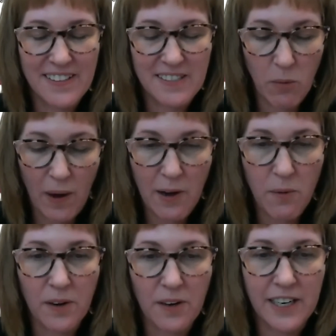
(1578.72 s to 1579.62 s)
So while
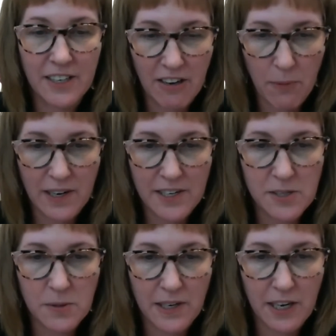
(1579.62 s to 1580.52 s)
we're here, I want to
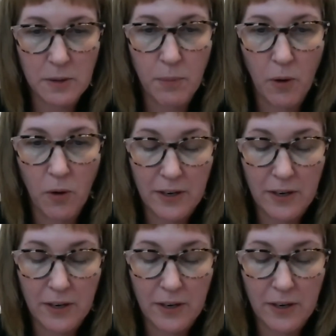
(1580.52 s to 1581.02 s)
do another poll.